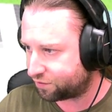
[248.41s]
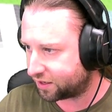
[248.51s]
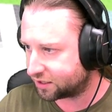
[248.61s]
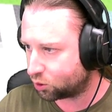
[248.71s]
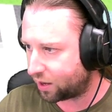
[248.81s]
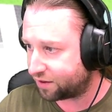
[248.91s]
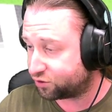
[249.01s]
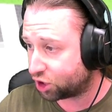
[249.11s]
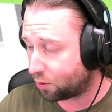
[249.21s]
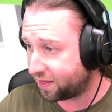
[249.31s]
If there is a way
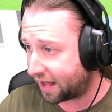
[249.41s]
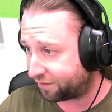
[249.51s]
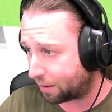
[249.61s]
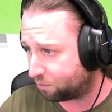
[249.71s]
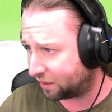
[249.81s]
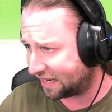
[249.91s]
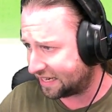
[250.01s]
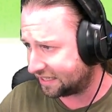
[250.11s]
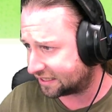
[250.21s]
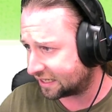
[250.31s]
of doing that, then
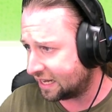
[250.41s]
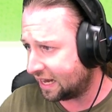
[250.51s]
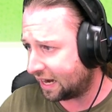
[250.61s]
please